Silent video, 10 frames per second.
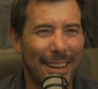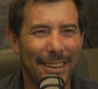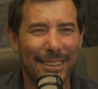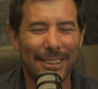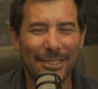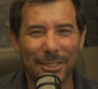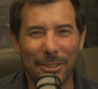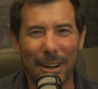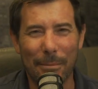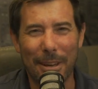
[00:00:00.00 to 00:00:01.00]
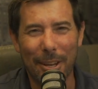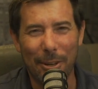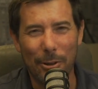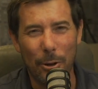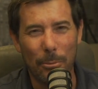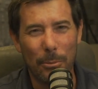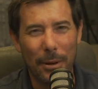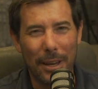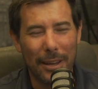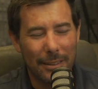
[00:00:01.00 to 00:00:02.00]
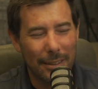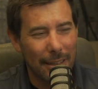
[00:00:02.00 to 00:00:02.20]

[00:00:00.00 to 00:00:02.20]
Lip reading: You're just trying to be a good human being.